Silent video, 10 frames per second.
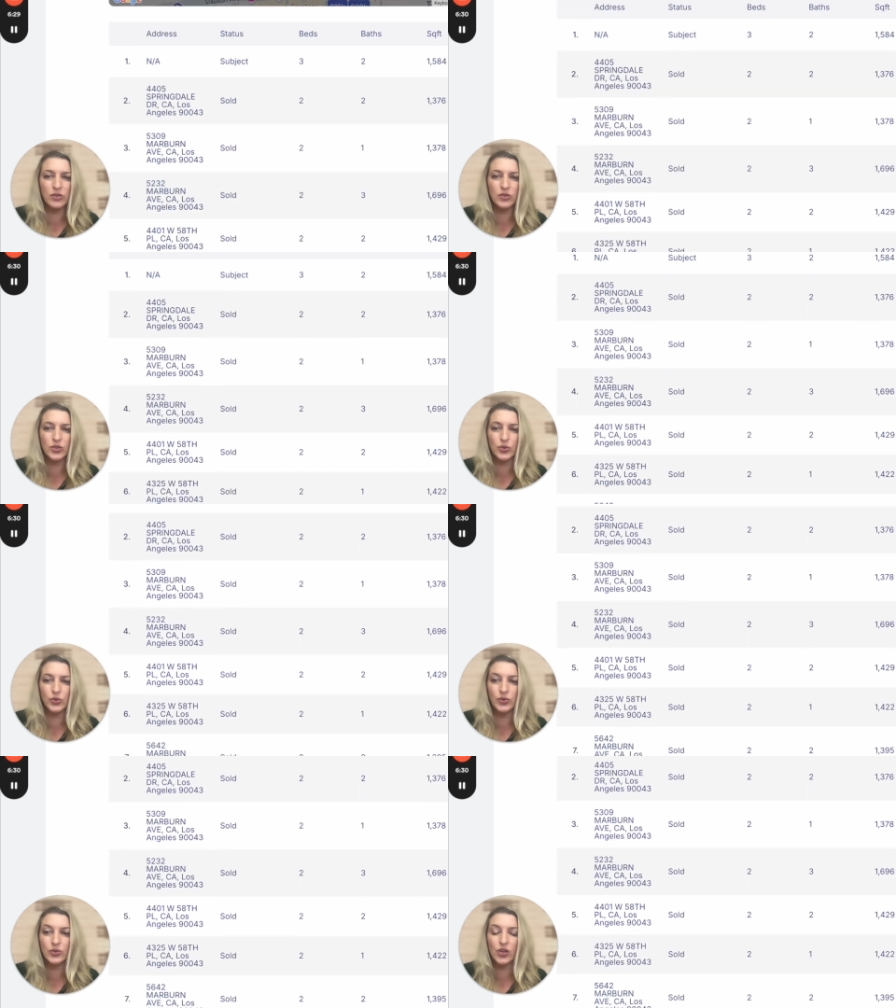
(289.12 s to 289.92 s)

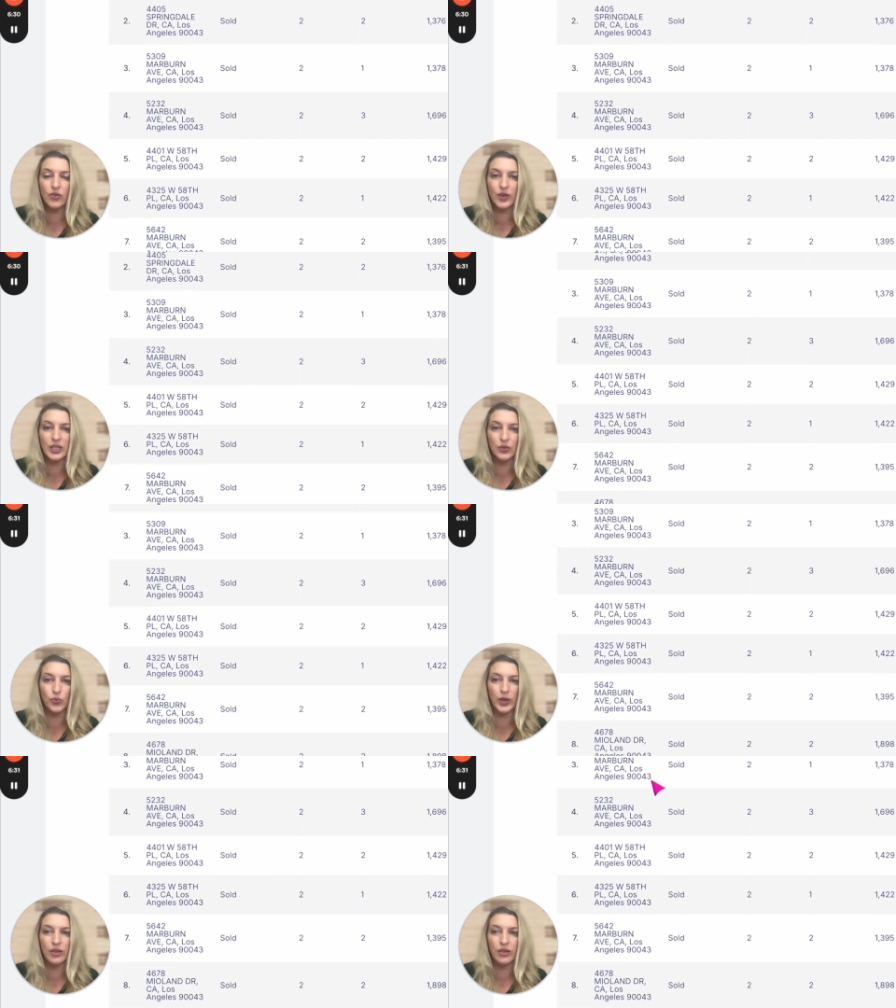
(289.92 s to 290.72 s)
tools already
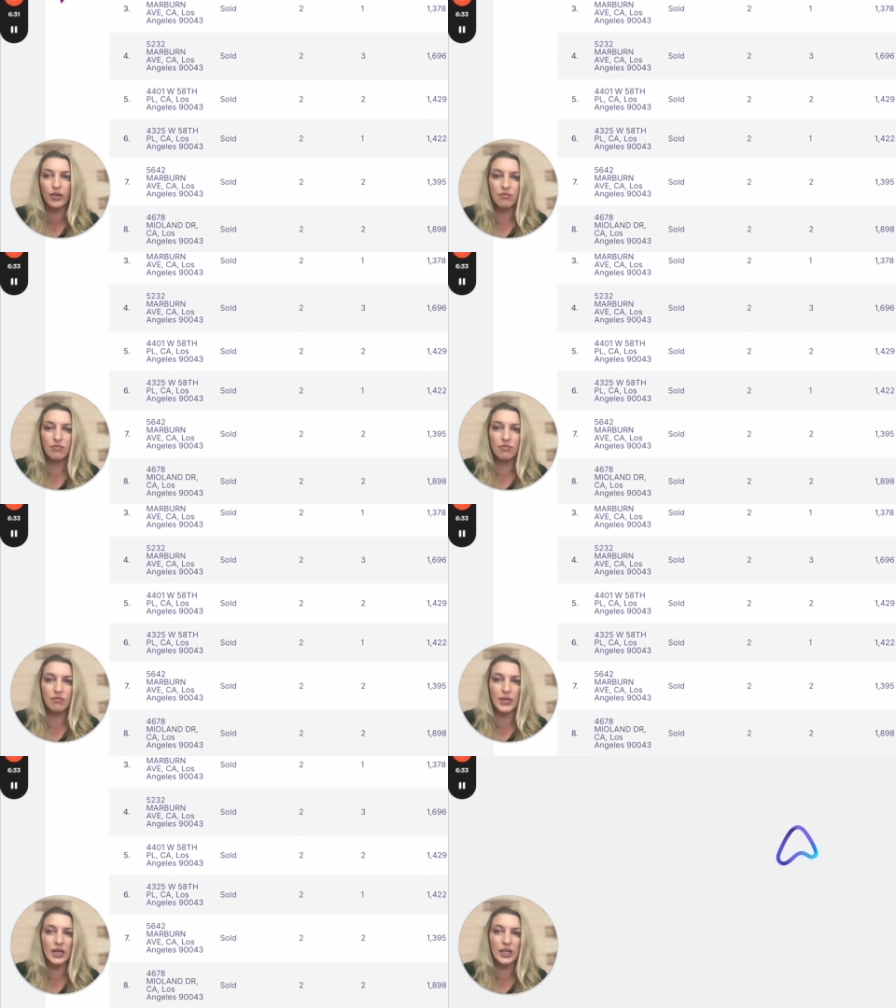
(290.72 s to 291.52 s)
with
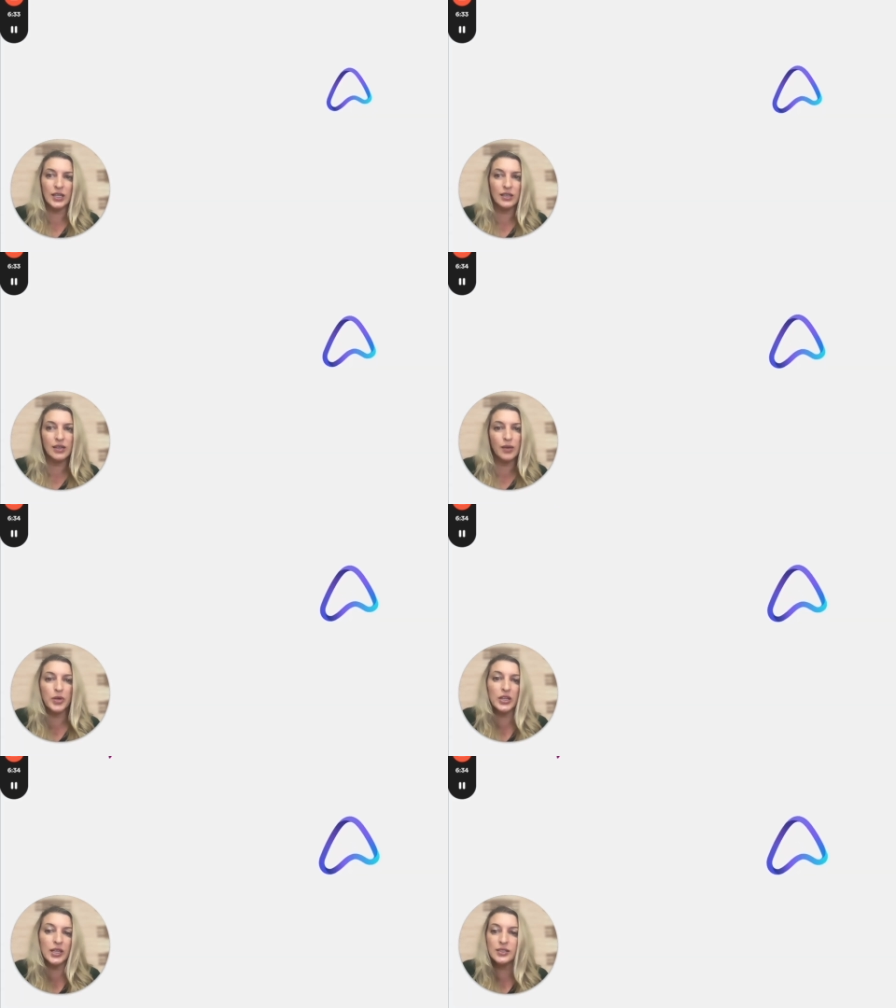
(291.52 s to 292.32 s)
my
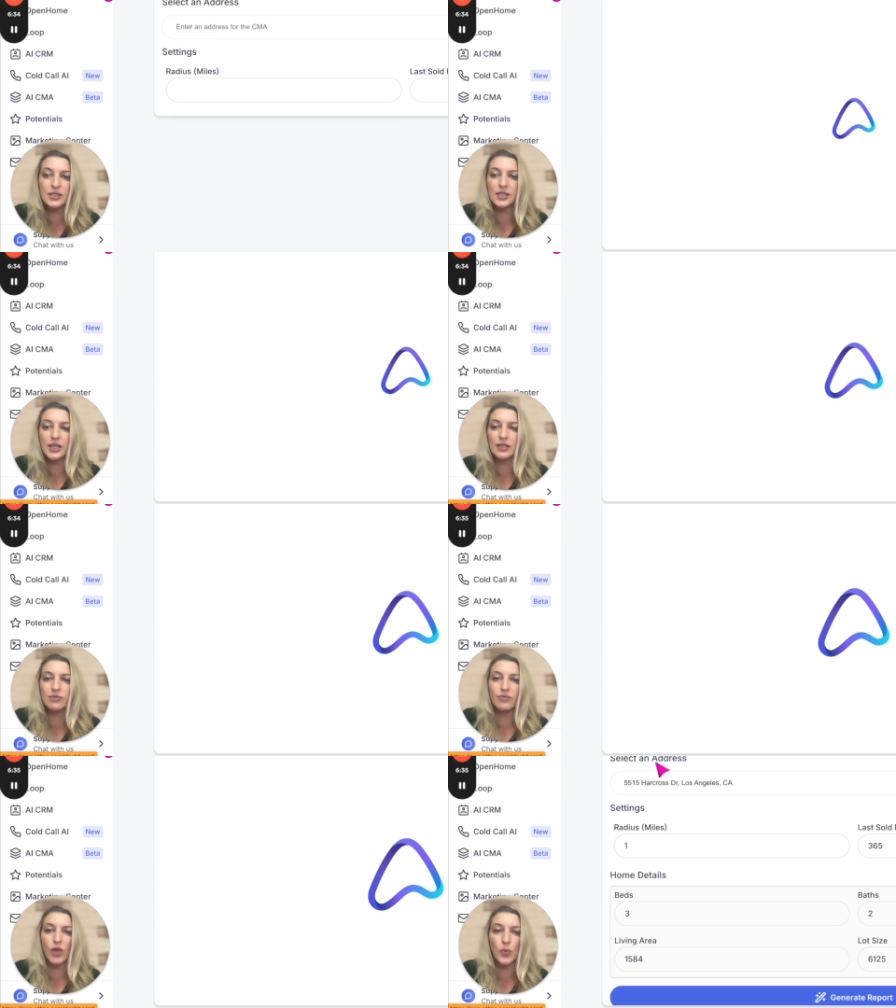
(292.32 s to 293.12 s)
MLS, like
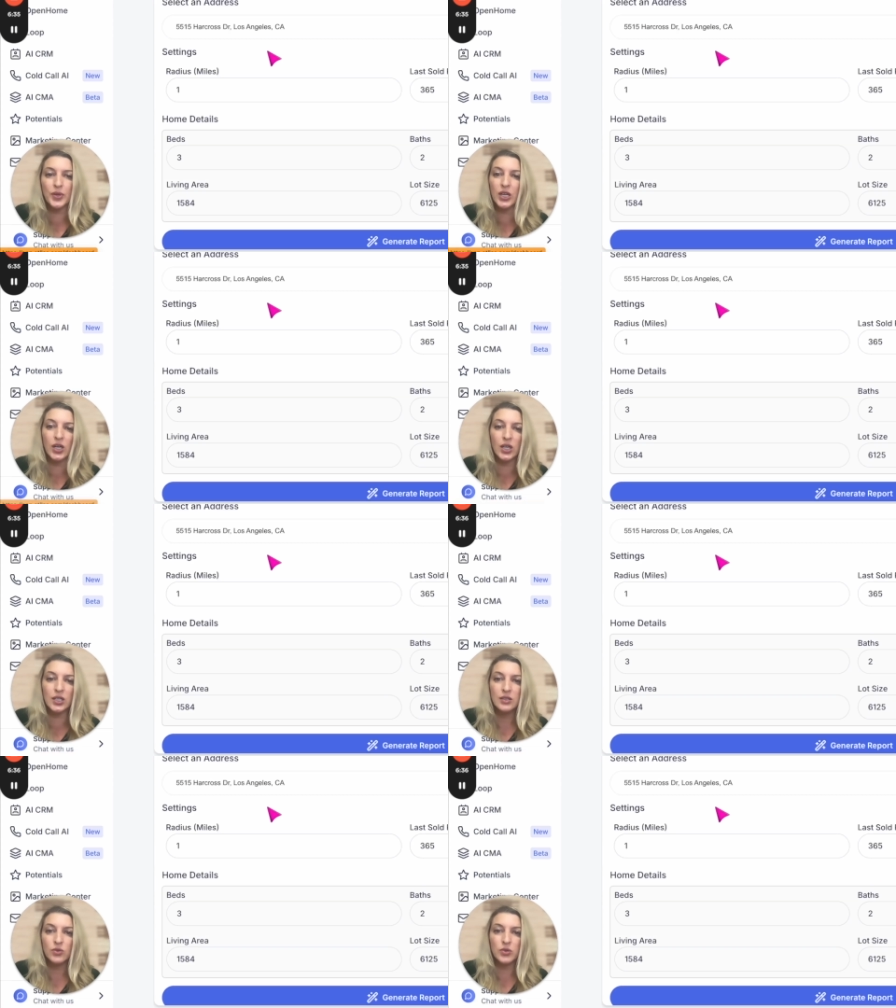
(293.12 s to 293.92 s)

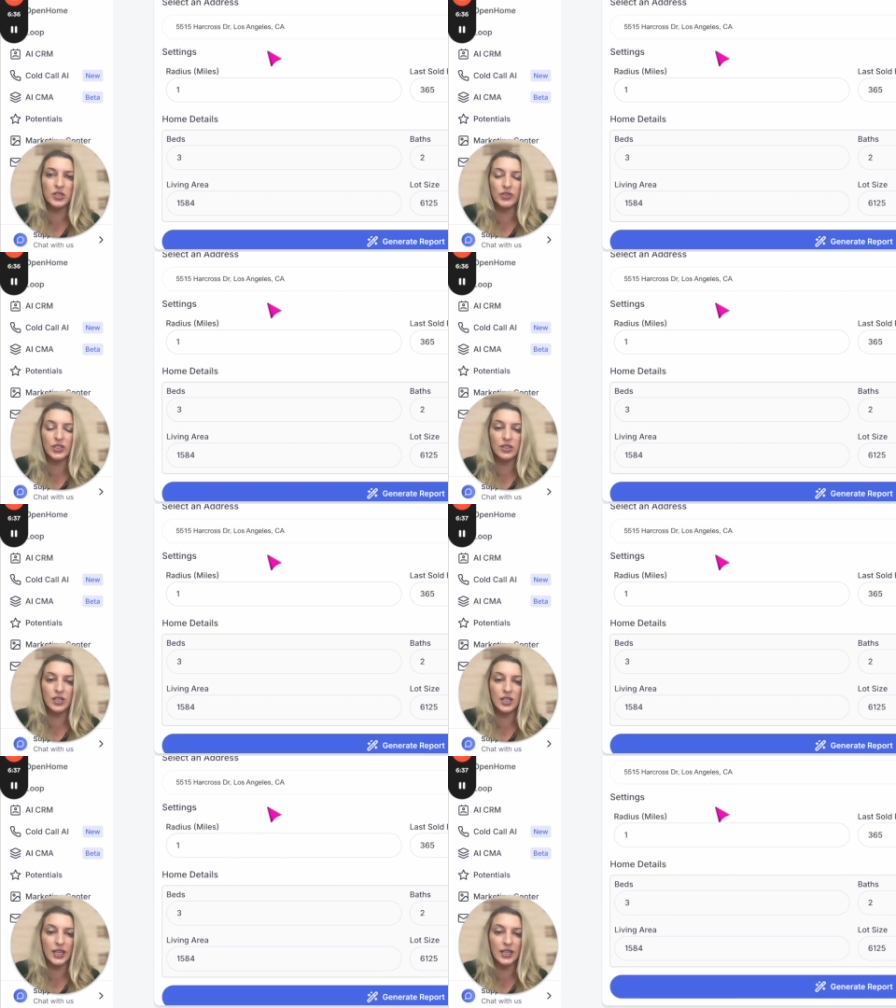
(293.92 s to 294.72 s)
RPR or
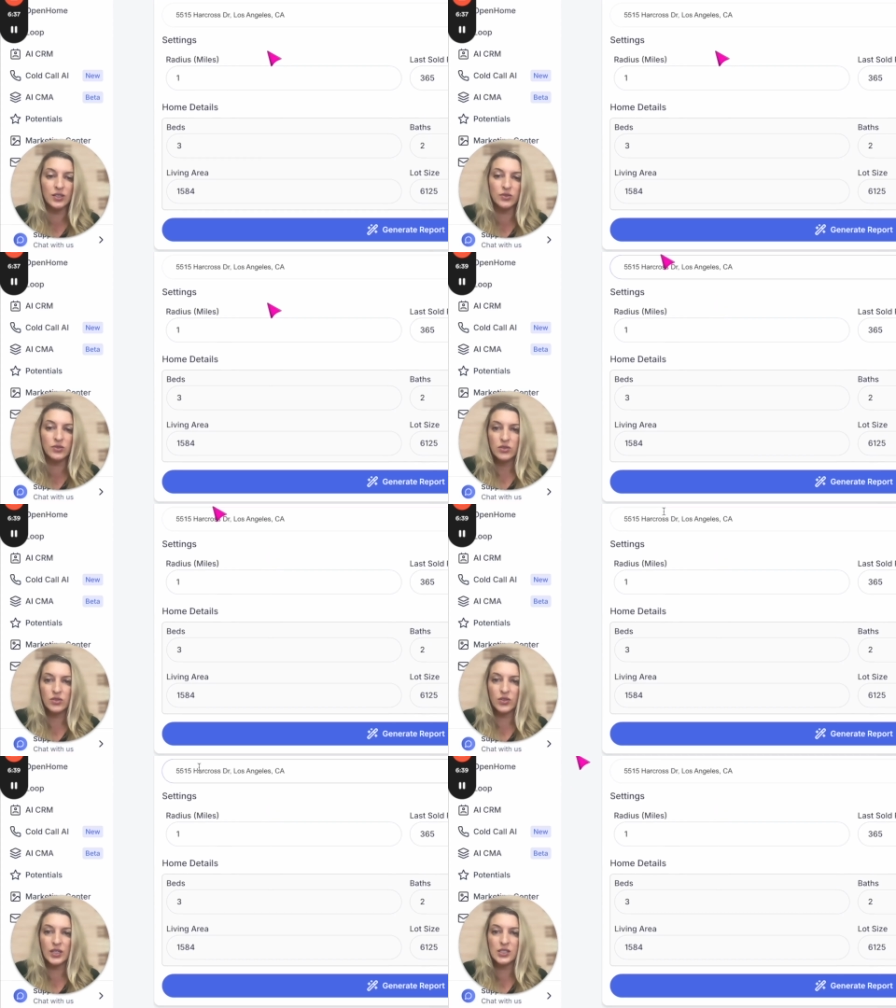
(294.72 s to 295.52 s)
even cloud.
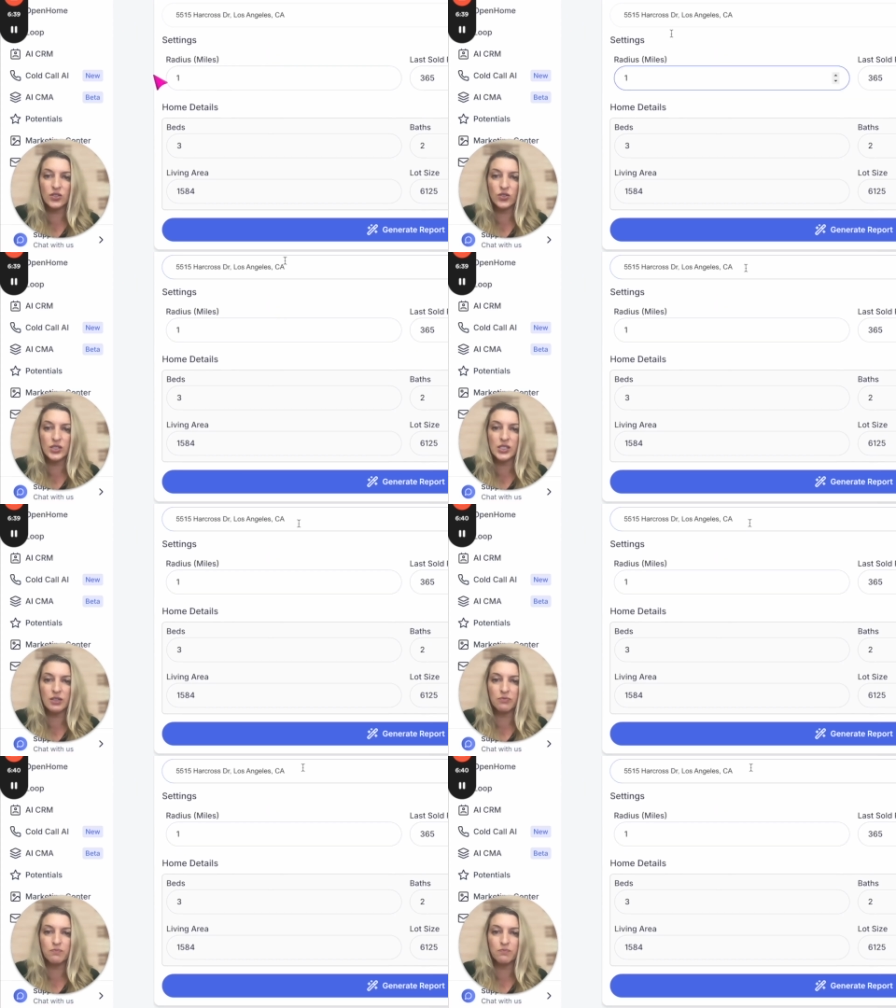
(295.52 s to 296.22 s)
So that's interesting.